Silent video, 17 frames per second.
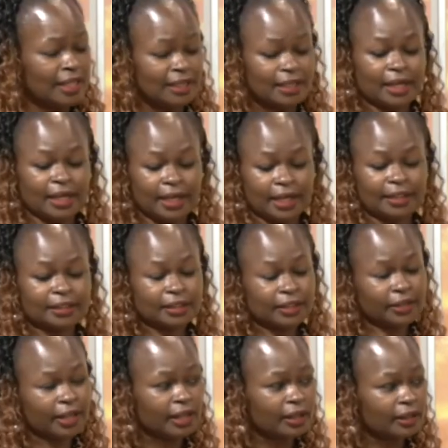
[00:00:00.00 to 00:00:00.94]
mm-hmm. and the
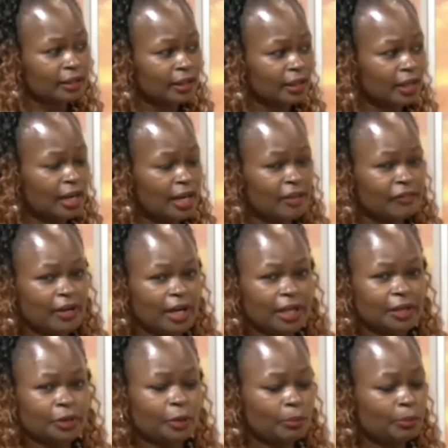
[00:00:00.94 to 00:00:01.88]
next thing. Mm-hmm. I've
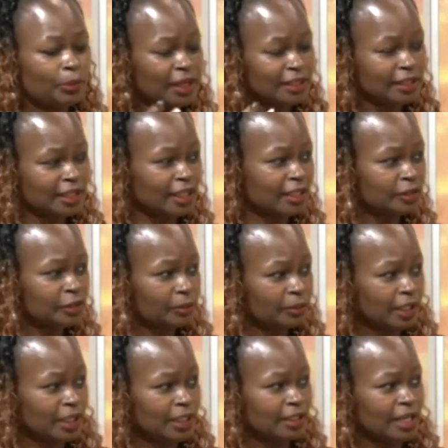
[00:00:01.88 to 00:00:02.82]
heard Oprah say
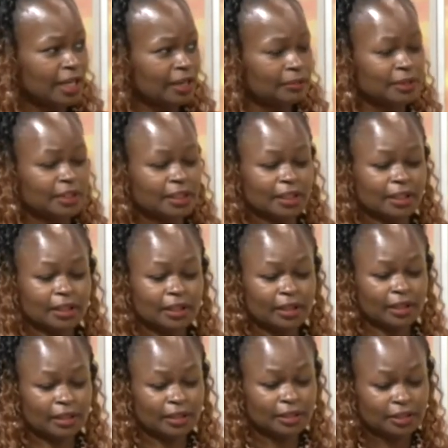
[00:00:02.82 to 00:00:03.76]
so many times,
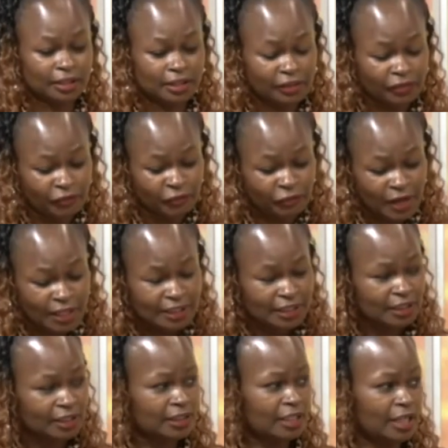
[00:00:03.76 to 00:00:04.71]
yeah. the
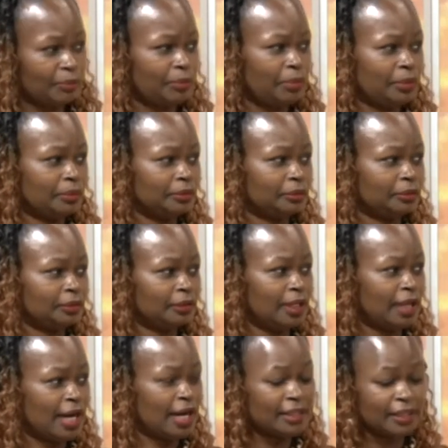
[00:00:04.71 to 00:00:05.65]
first step
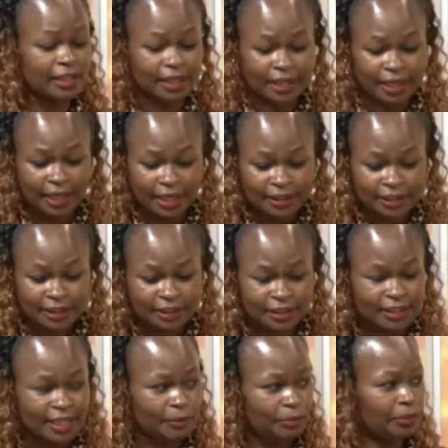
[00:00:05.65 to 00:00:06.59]
and the next
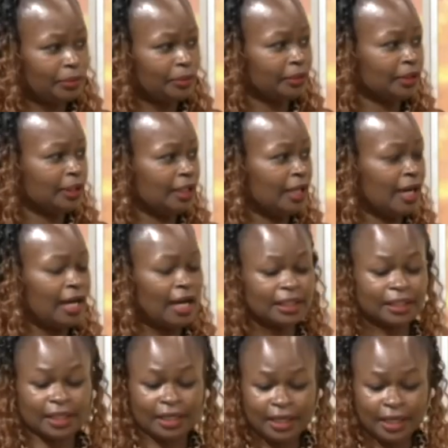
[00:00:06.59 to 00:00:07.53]
step
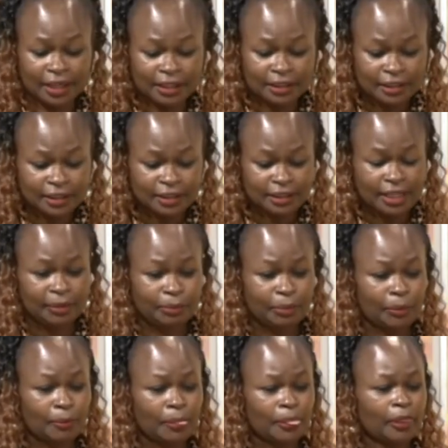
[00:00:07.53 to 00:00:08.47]
and the next
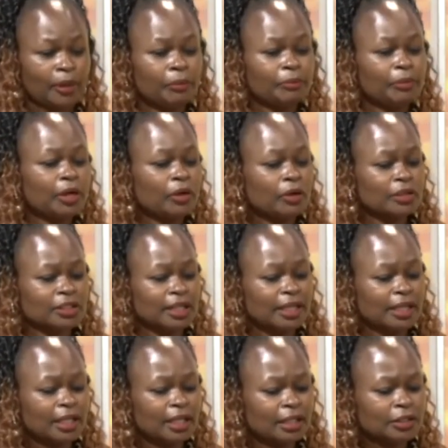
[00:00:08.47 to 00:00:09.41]
step.
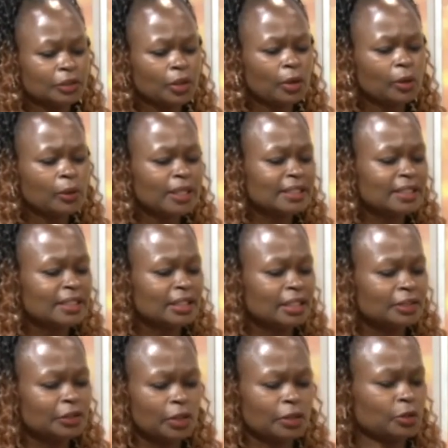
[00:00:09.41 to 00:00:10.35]
Because it's always,
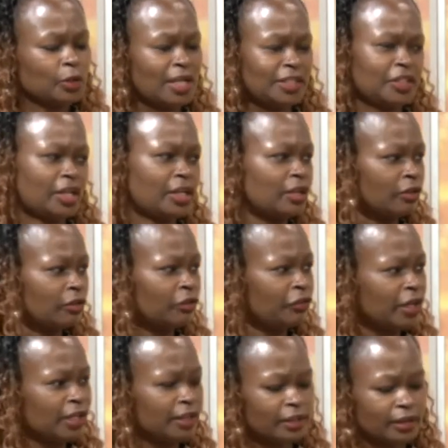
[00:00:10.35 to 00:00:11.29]
it's also a journey
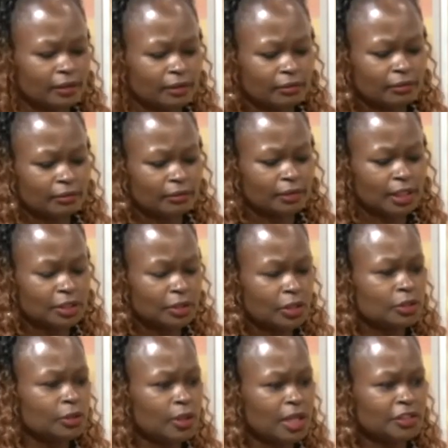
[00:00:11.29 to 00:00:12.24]
of faith.
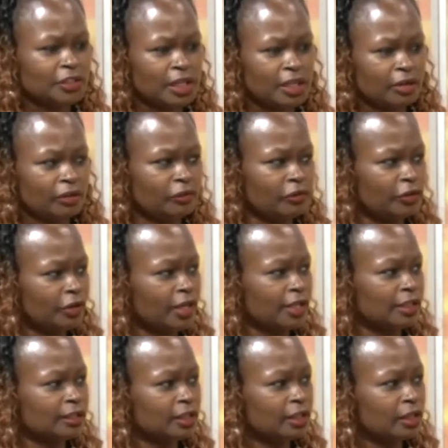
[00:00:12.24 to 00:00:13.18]
It's also a journey of
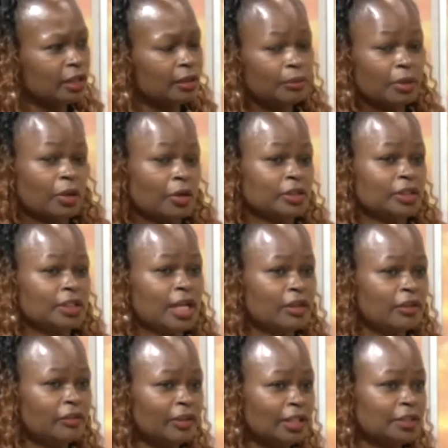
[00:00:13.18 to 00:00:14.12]
grace. Because
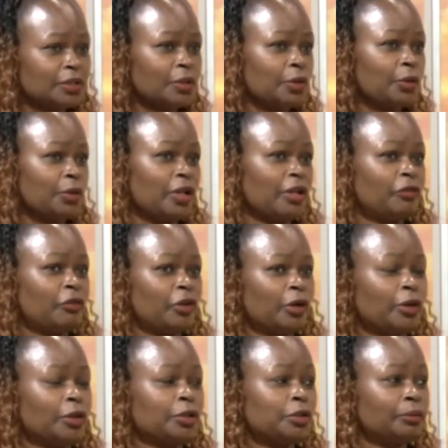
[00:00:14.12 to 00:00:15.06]
none of us know if
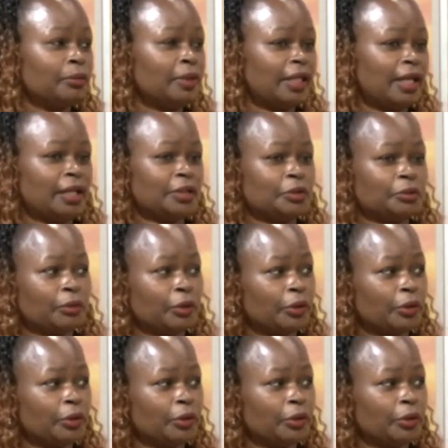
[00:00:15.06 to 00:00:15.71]
we're going to be there